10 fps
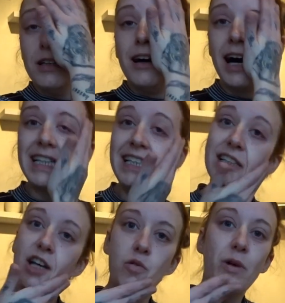I didn't
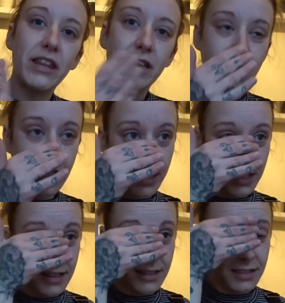know whether to
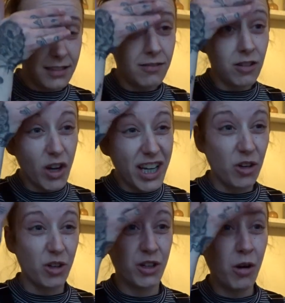vlog it
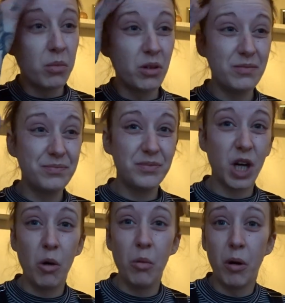or not, but the
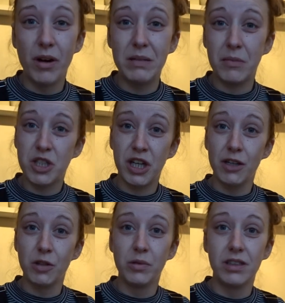whole point in my
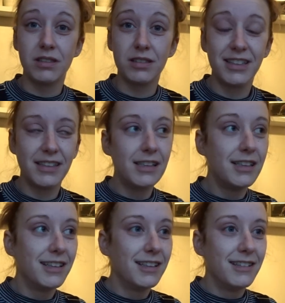channel was
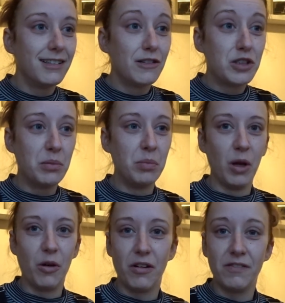to
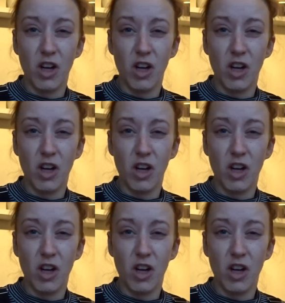vlog